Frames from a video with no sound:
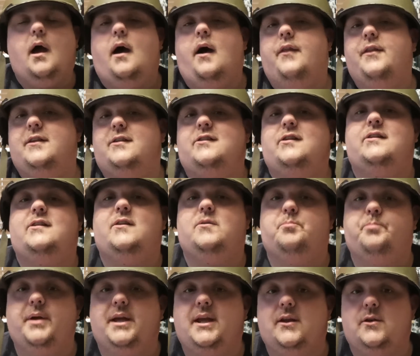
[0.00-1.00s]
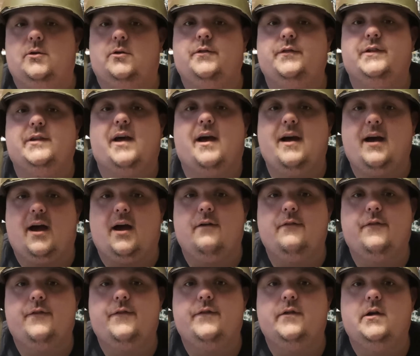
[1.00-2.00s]
And this city is big enough to
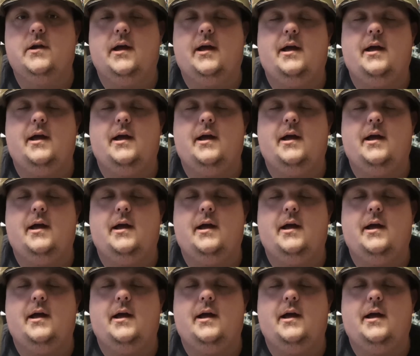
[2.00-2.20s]
have